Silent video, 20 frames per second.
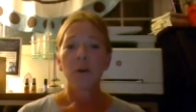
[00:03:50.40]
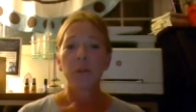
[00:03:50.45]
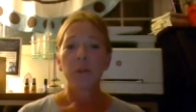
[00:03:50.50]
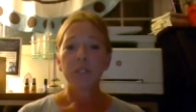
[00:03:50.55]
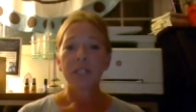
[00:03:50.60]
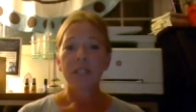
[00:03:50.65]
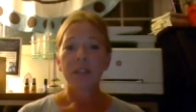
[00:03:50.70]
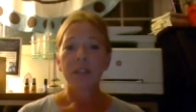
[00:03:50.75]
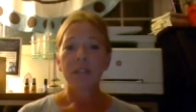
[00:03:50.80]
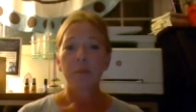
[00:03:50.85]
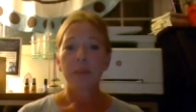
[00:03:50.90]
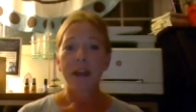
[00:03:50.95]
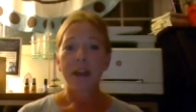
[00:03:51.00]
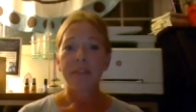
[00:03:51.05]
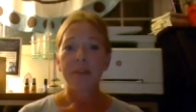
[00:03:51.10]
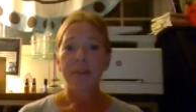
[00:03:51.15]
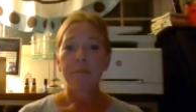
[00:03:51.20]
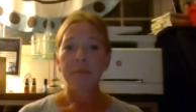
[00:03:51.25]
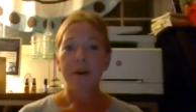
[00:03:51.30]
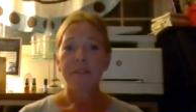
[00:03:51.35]
holding the
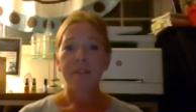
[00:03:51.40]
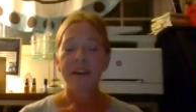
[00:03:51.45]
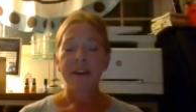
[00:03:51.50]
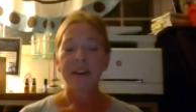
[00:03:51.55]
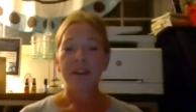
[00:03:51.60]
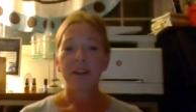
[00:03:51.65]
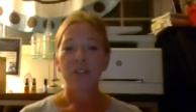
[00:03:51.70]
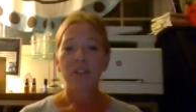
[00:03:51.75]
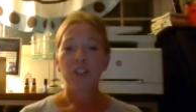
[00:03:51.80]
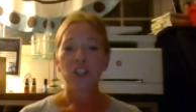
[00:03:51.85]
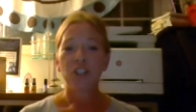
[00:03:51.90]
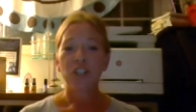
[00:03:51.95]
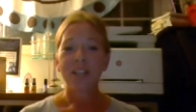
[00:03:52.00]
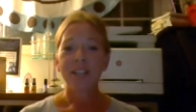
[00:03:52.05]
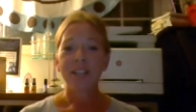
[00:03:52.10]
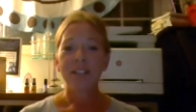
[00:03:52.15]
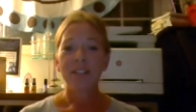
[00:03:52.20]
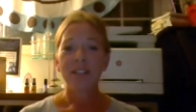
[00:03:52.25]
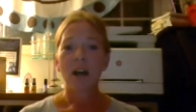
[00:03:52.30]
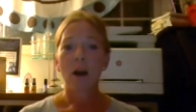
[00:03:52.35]
breath and puff out our
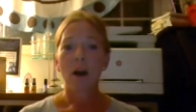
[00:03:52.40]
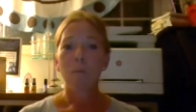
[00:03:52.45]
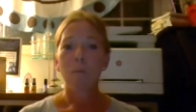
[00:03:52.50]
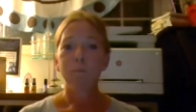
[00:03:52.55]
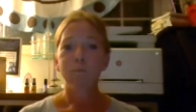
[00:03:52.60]
cheeks.